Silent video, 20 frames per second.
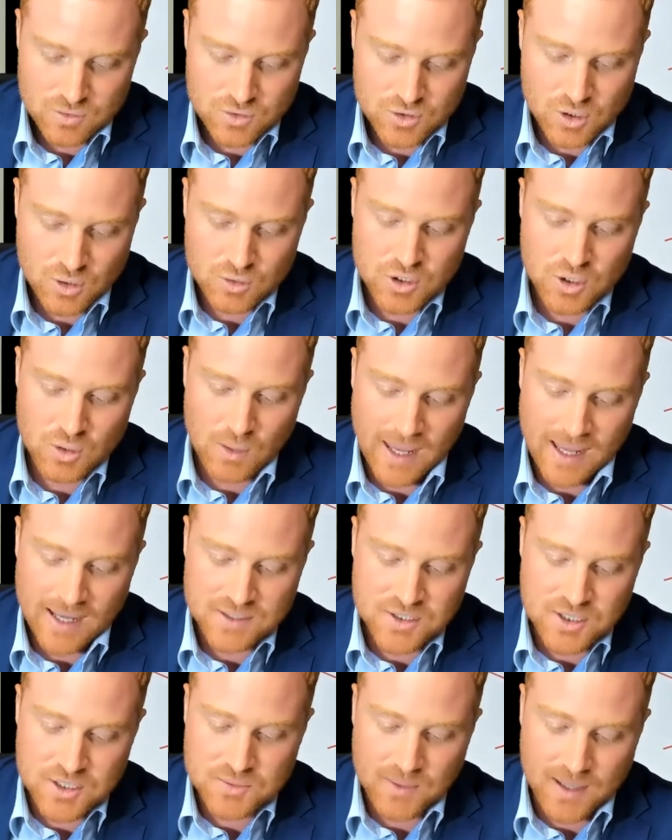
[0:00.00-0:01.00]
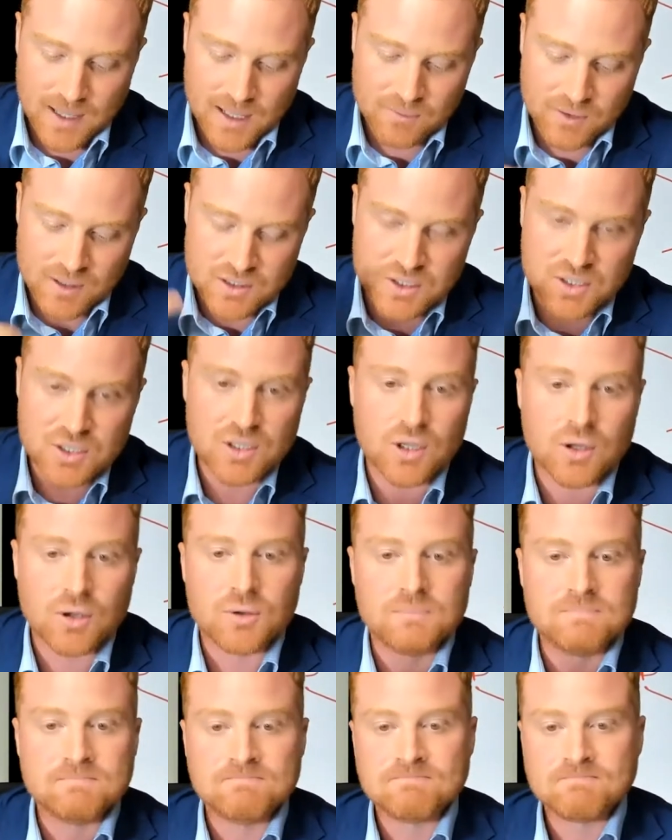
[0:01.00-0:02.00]
so, so how's this relevant to
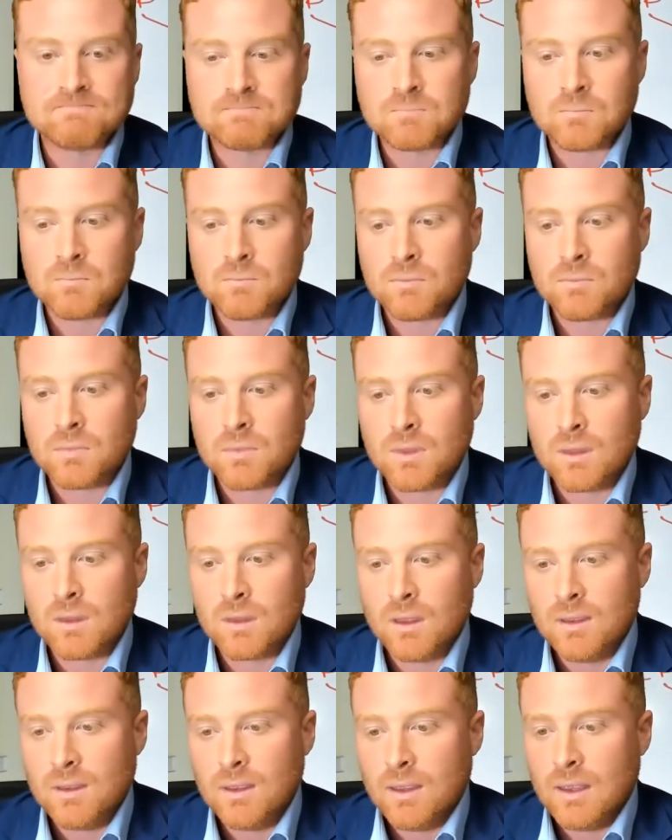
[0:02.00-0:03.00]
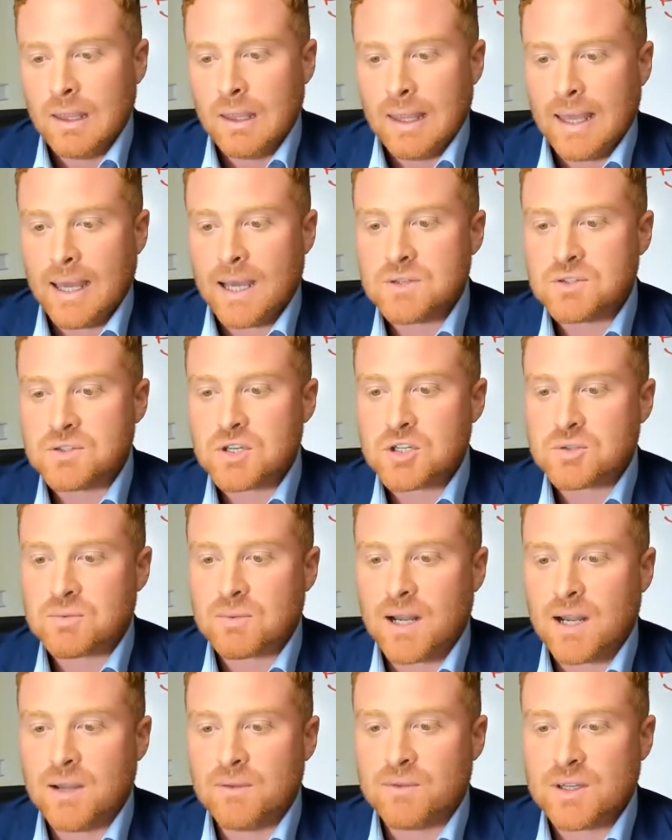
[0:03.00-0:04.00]
you? How's this
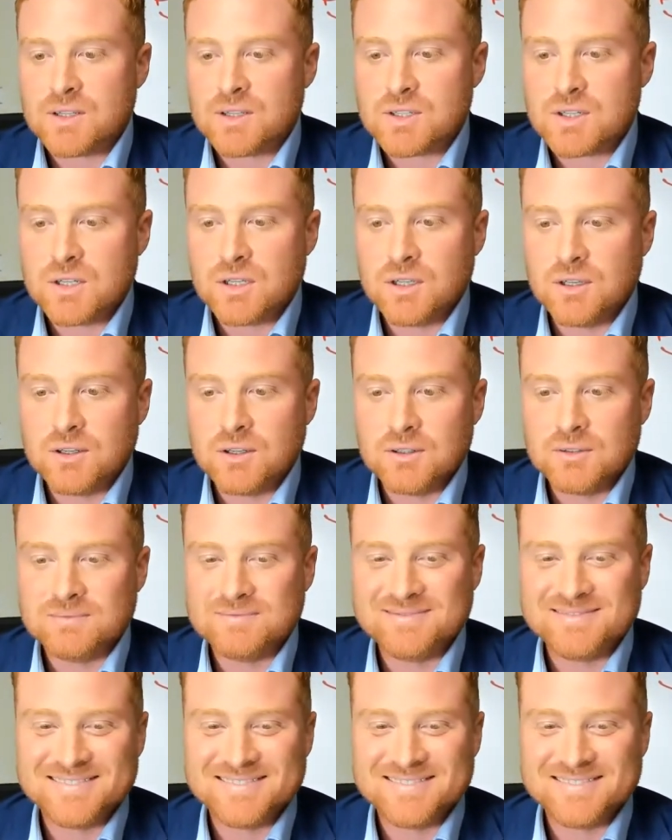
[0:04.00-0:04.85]
relevant to you?